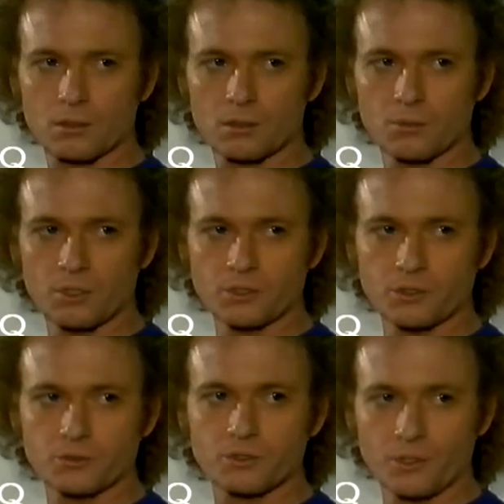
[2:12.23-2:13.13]
The, the ones one,
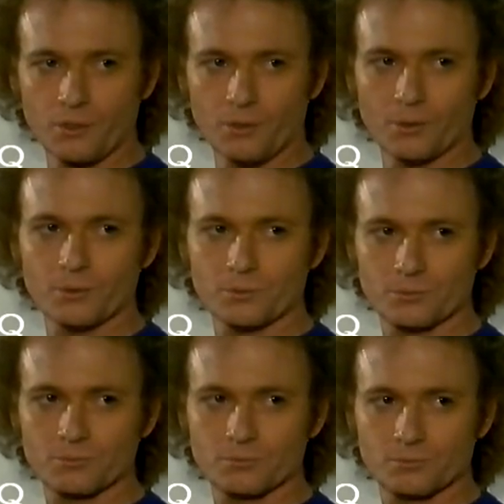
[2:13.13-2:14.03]
you stole.
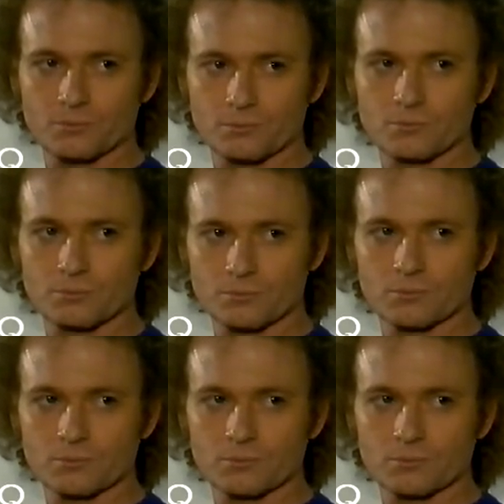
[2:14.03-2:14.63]
The ones that are still in